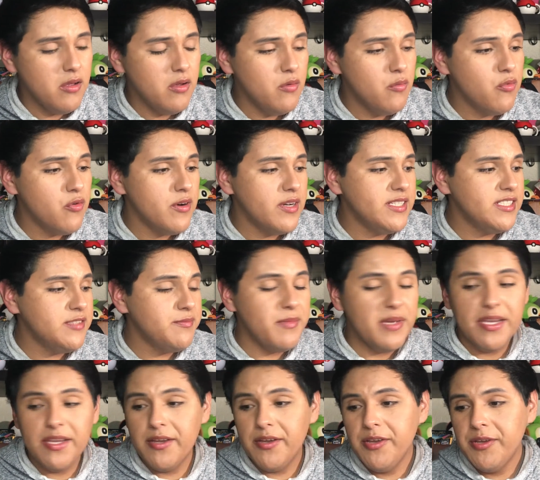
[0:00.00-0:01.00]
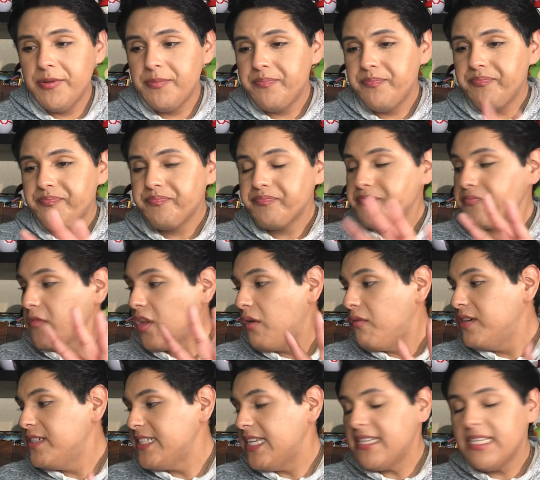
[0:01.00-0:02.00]
Where is my,
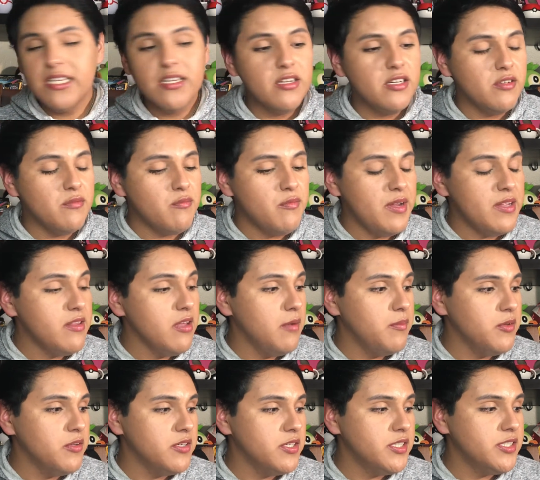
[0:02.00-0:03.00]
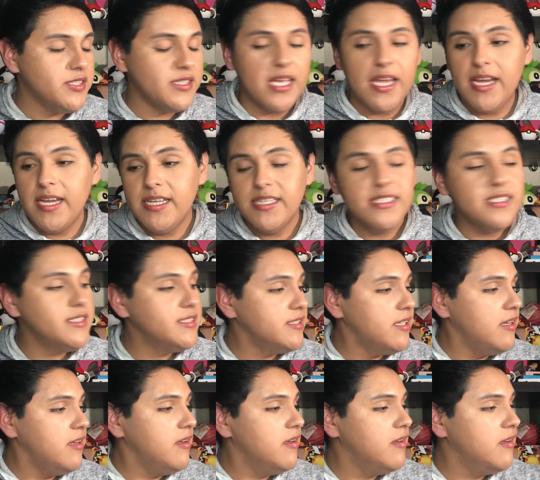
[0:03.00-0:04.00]
what's that thing called? My top loaders. I just, I